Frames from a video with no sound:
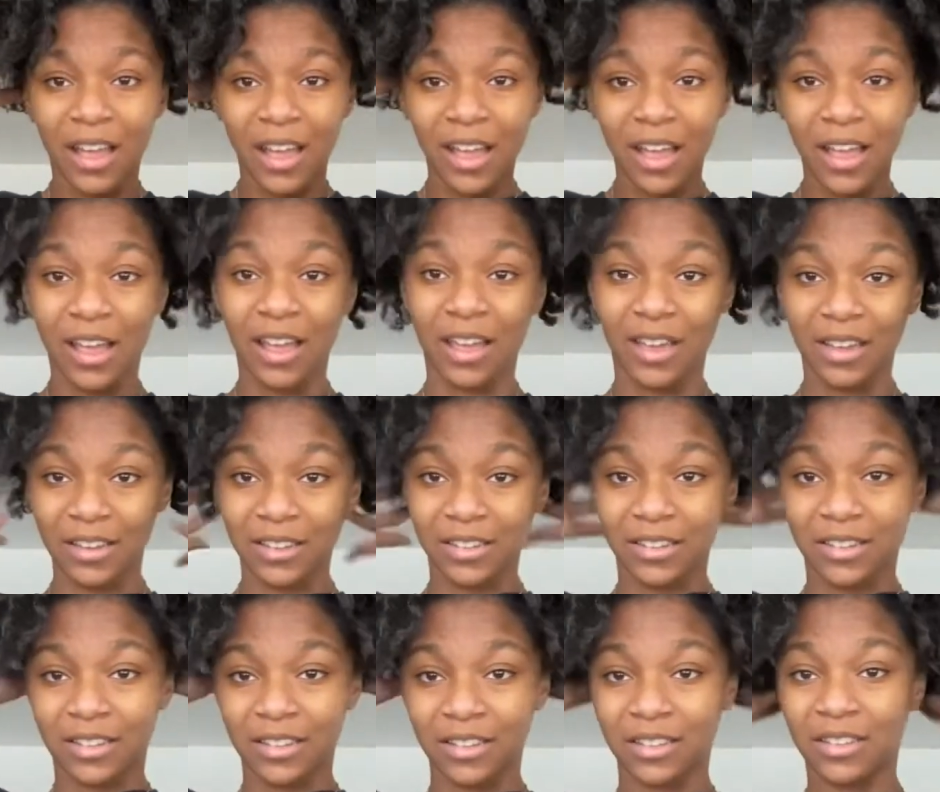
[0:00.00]

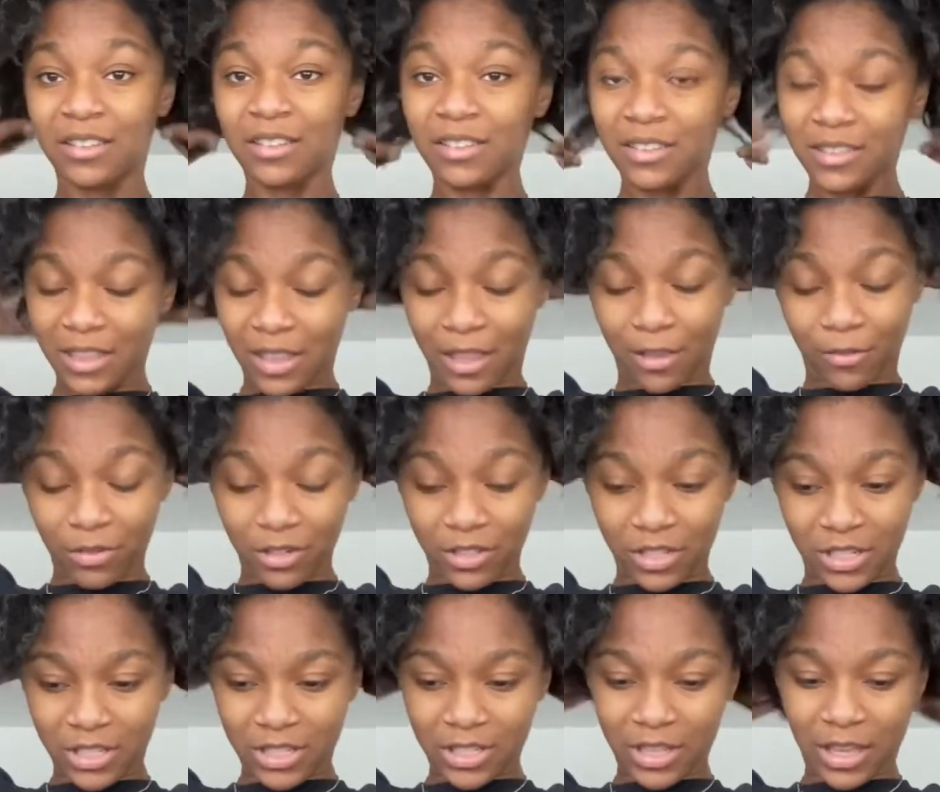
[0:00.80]
And they were
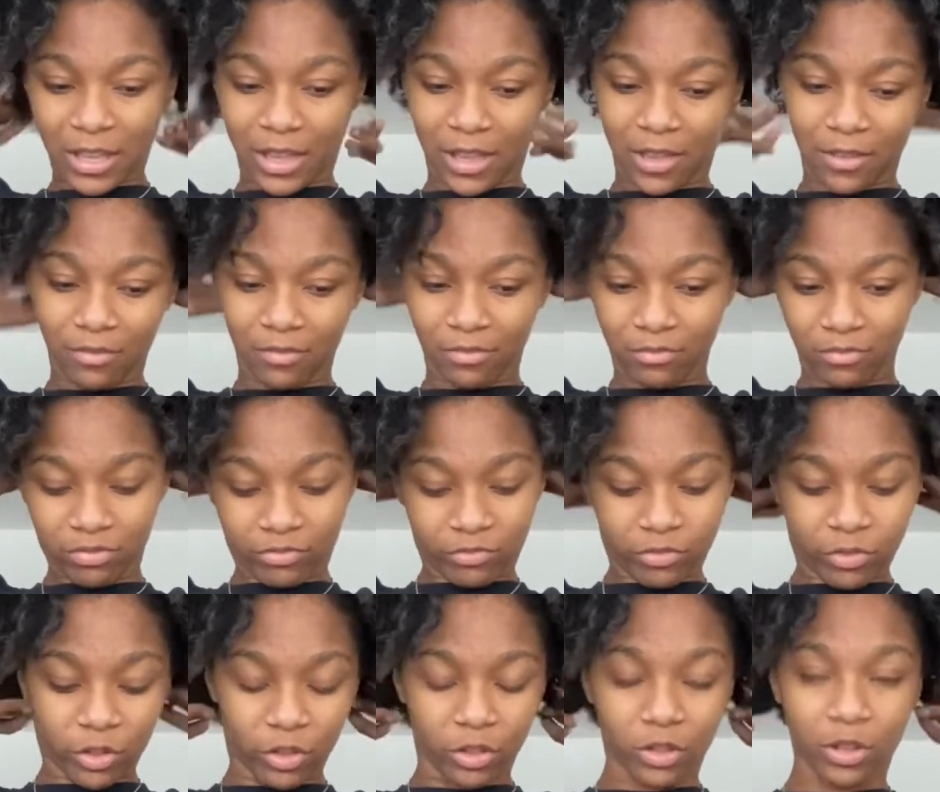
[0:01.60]
just like
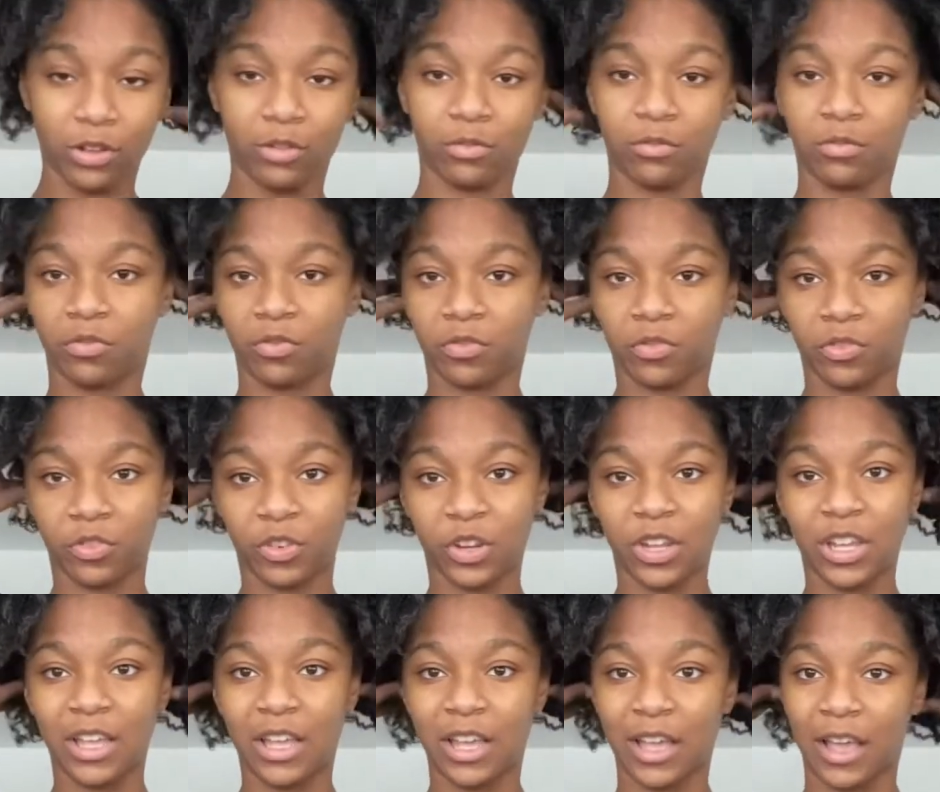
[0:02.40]
full on
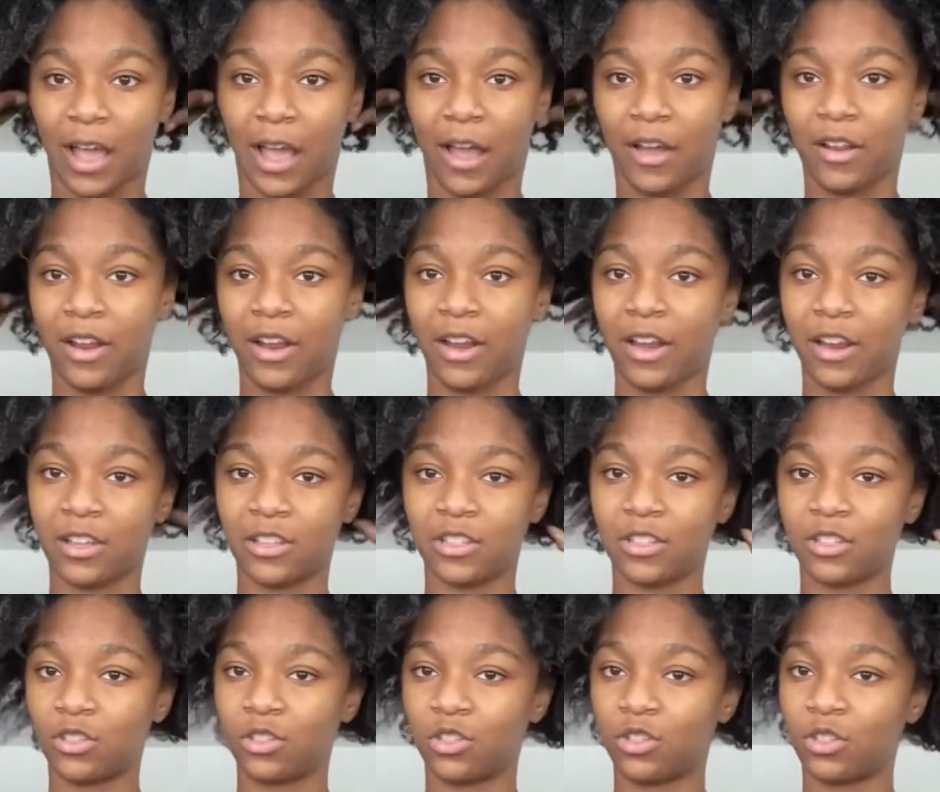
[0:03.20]
freaking out at
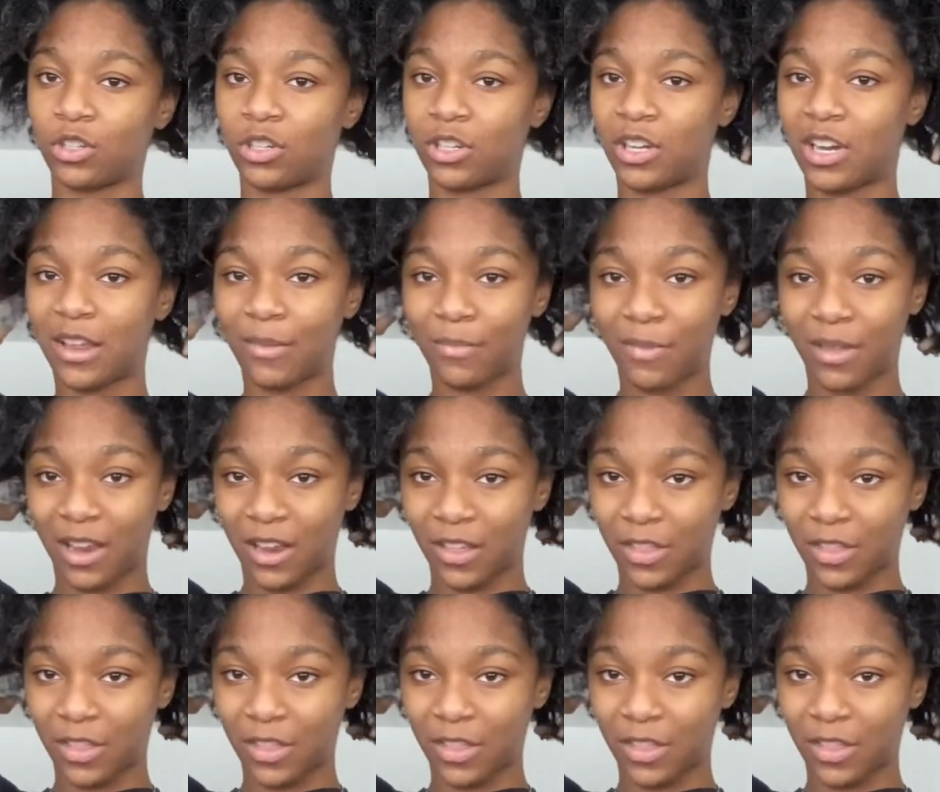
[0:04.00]
us and screaming.